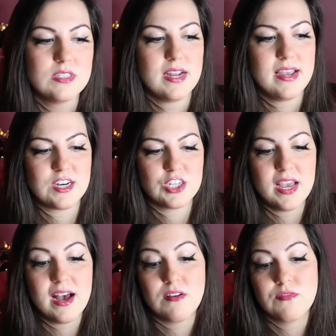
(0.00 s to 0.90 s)
and I actually
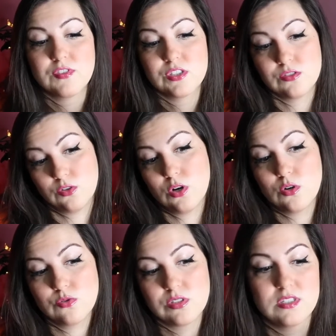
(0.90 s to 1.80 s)
have
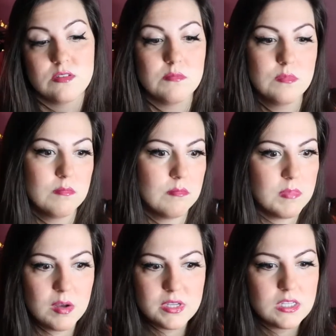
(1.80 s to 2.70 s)
ghosts and
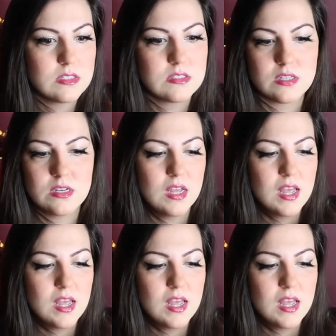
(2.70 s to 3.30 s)
mummies, and